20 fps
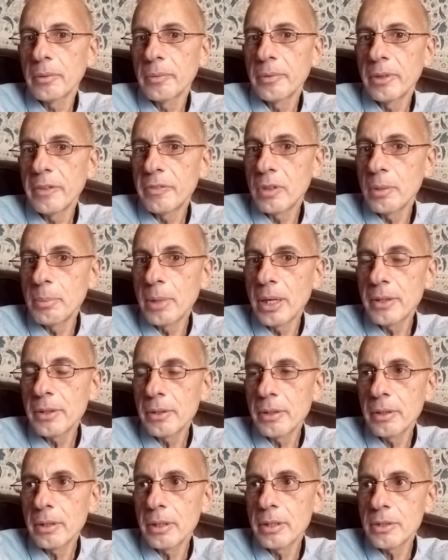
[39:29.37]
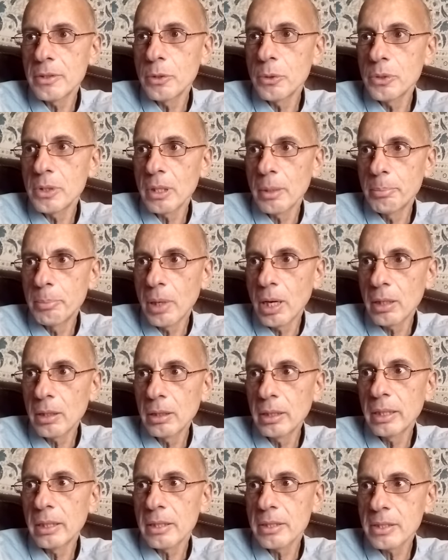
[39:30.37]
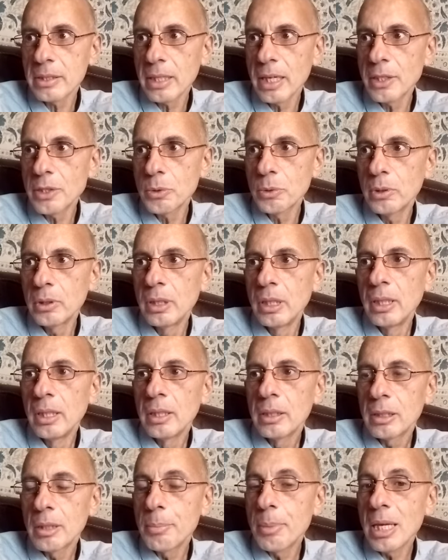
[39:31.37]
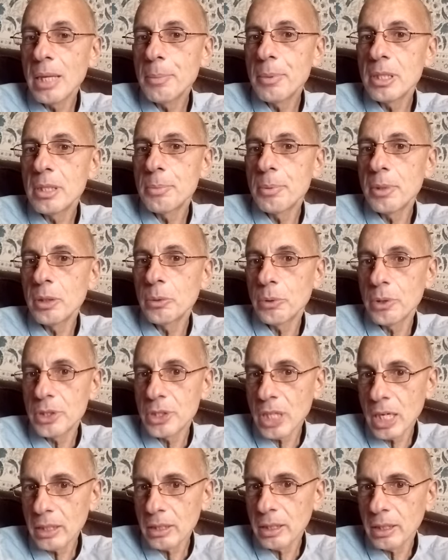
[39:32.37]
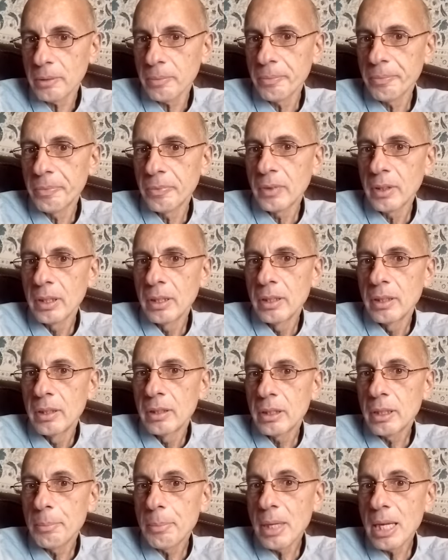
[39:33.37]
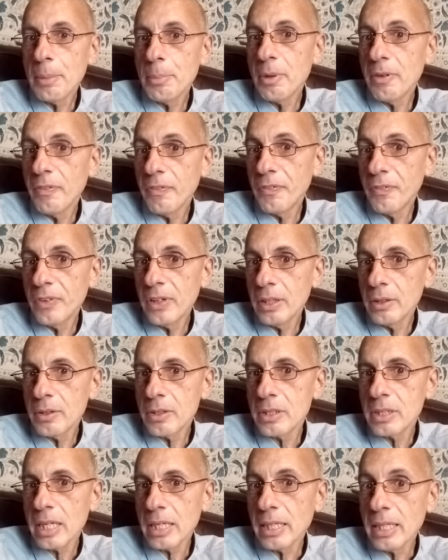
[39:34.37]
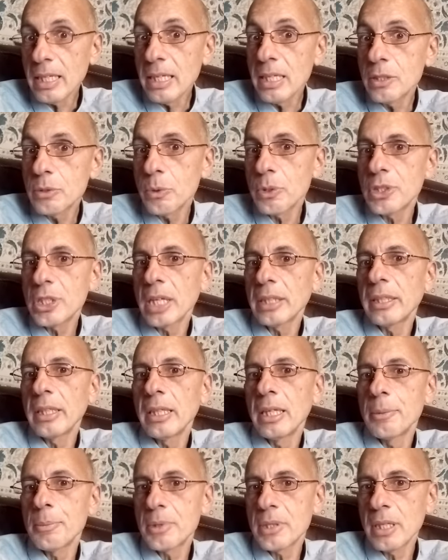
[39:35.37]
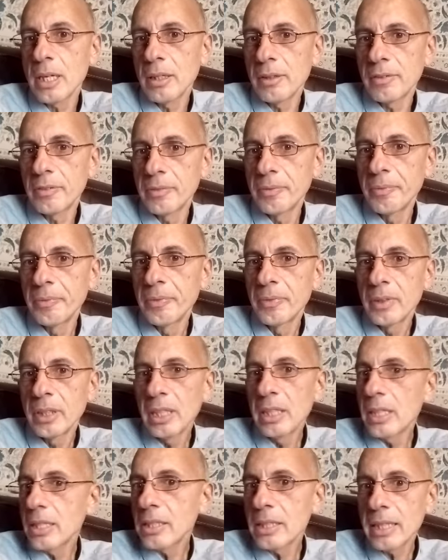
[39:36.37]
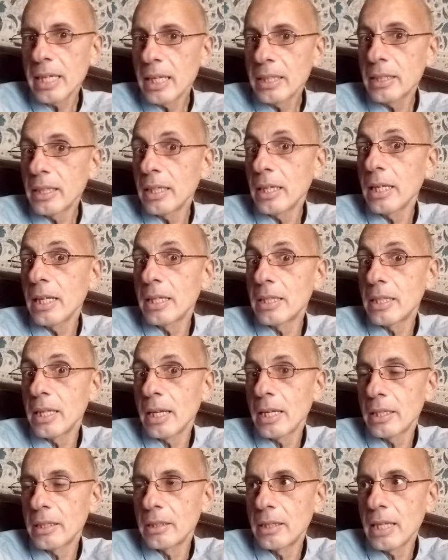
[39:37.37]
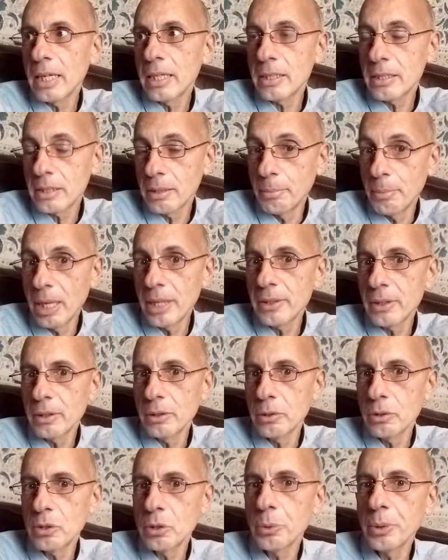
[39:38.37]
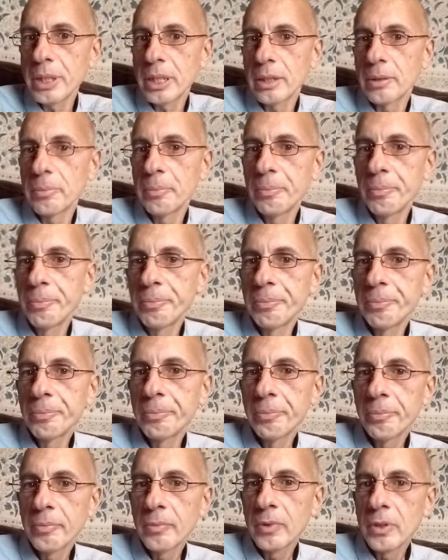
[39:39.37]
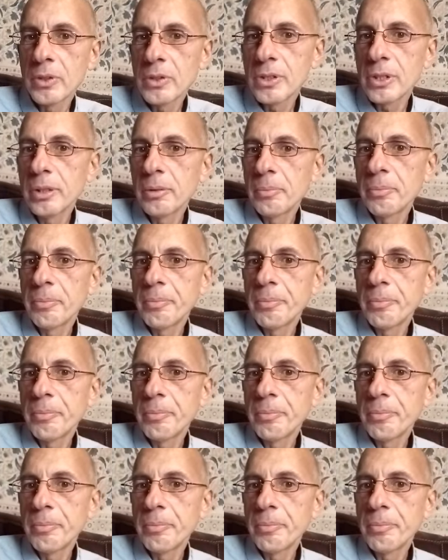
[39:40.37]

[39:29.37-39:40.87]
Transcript: If the mother is using a bottle and a schedule, the baby's being rejecting. The baby feels that he's rejecting himself. He doesn't get that it, uh, that it's the mother who's doing it. You see?